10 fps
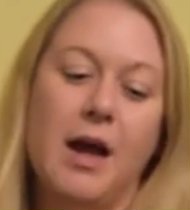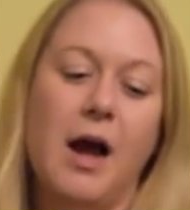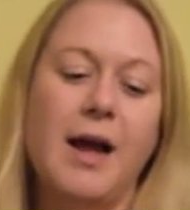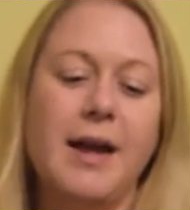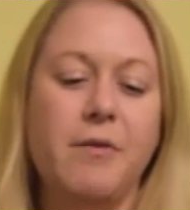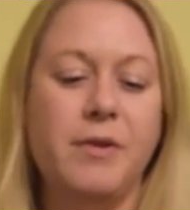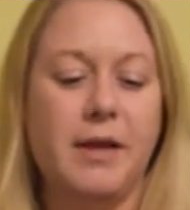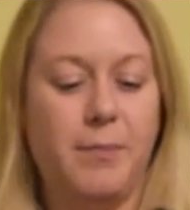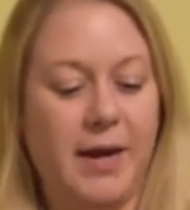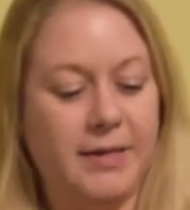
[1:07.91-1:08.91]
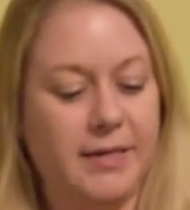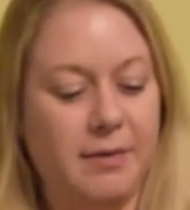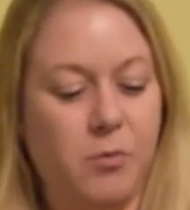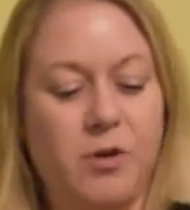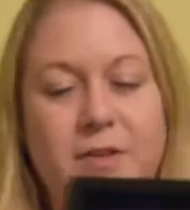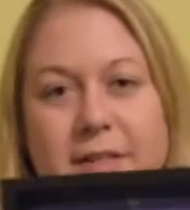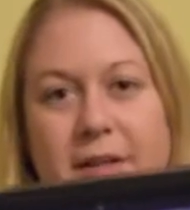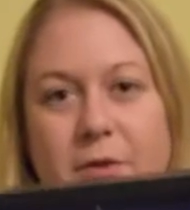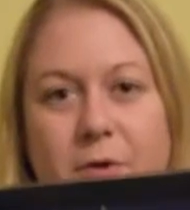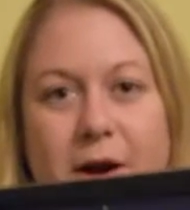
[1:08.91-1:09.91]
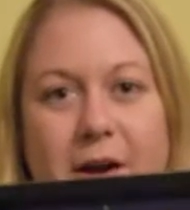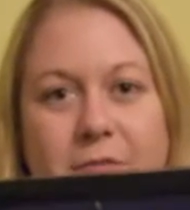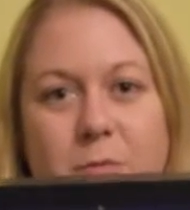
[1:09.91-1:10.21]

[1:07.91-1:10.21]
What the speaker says: Not really a painting, more of a lithograph,